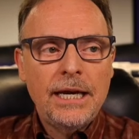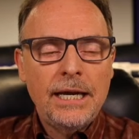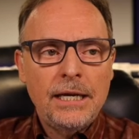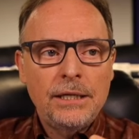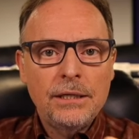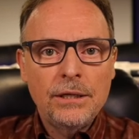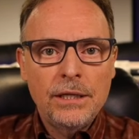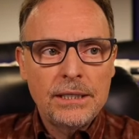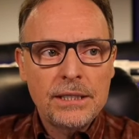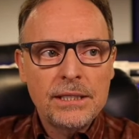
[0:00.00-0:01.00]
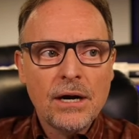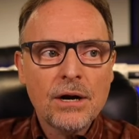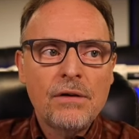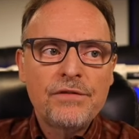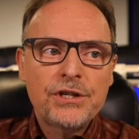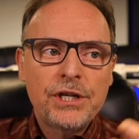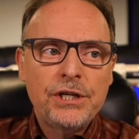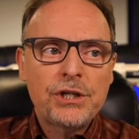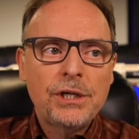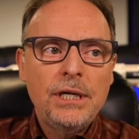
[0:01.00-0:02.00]
and this is our
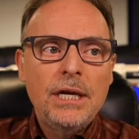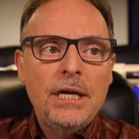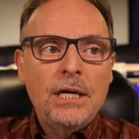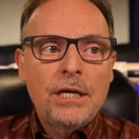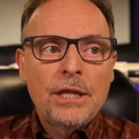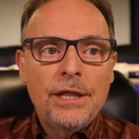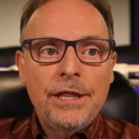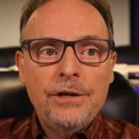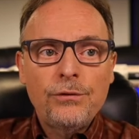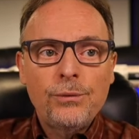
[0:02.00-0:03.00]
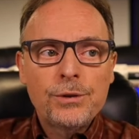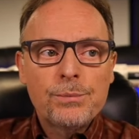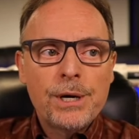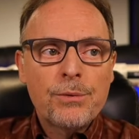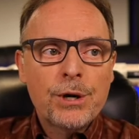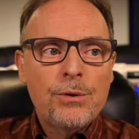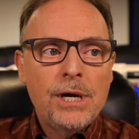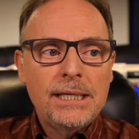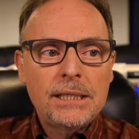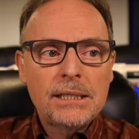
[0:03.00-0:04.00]
conversation. This was my
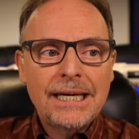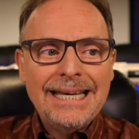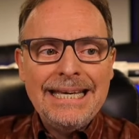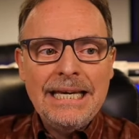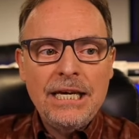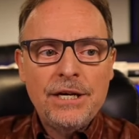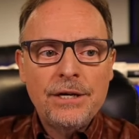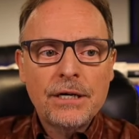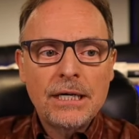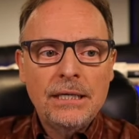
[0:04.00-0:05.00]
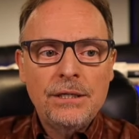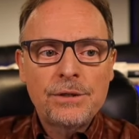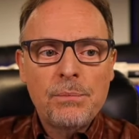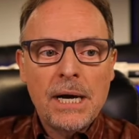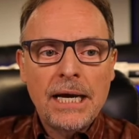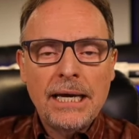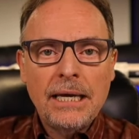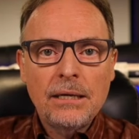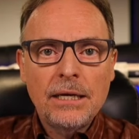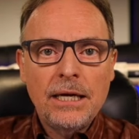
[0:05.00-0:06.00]
request. Here is my
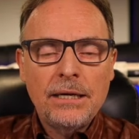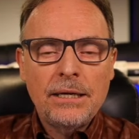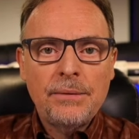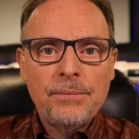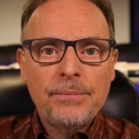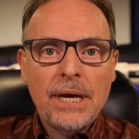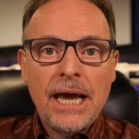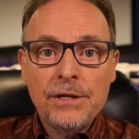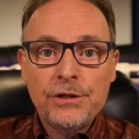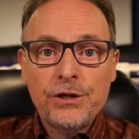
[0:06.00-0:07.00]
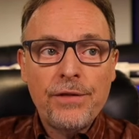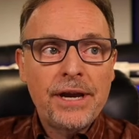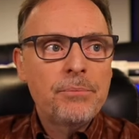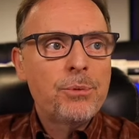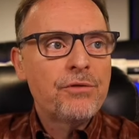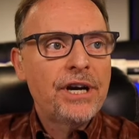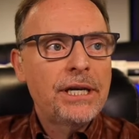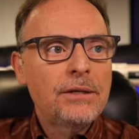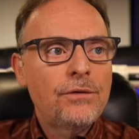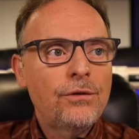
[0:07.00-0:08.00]
answer that it provided.